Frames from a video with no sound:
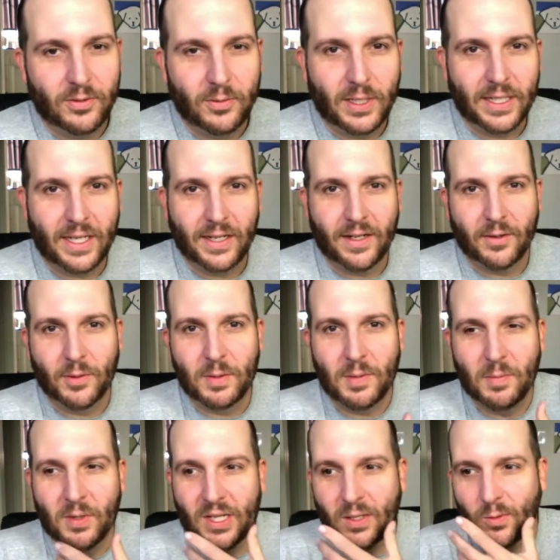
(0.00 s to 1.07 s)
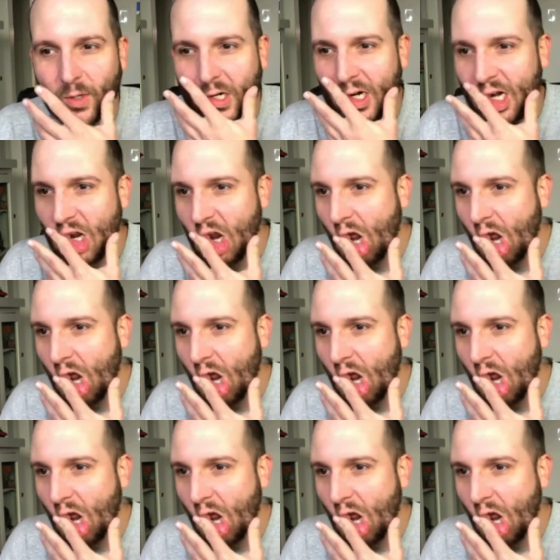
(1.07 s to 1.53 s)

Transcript: Why can't I remember that word?